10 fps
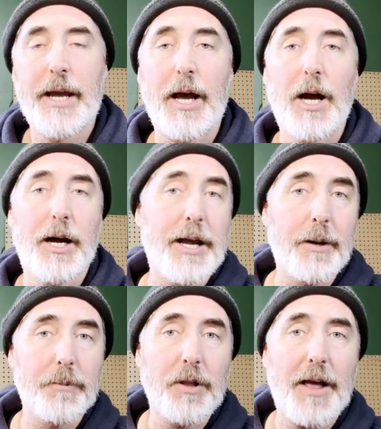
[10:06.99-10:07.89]
And
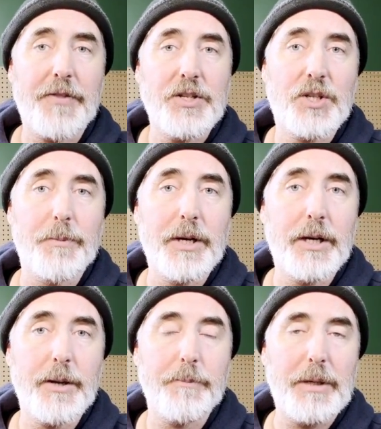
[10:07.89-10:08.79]
I'm glad they
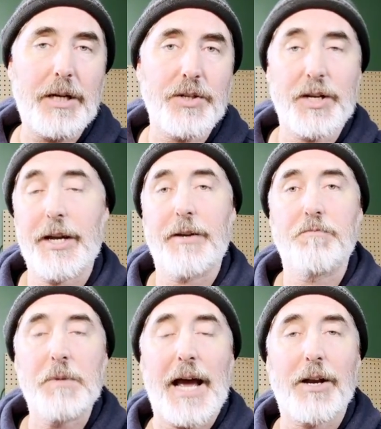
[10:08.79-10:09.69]
submitted it because I
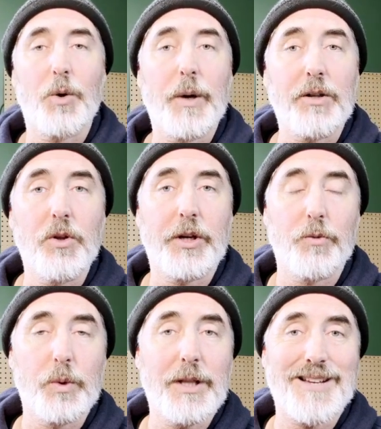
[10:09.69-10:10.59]
had a quick look
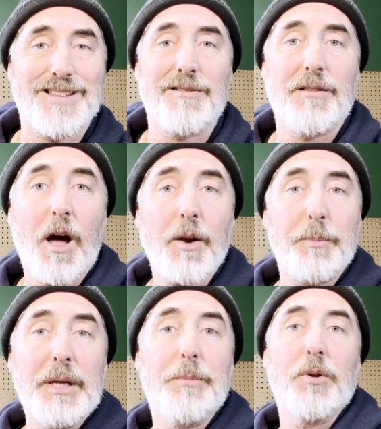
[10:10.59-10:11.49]
and realized that a lot of
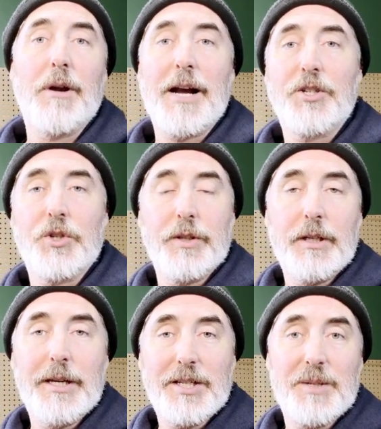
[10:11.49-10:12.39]
people are
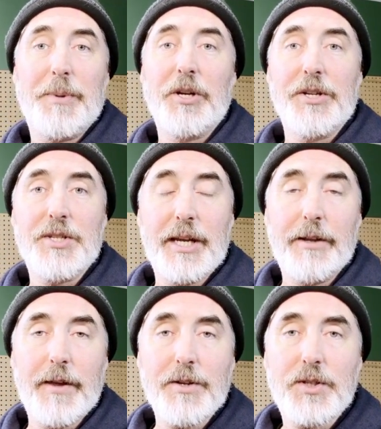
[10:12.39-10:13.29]
actually
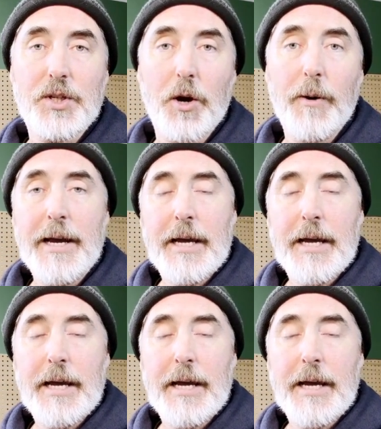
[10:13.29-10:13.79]
experiencing this. So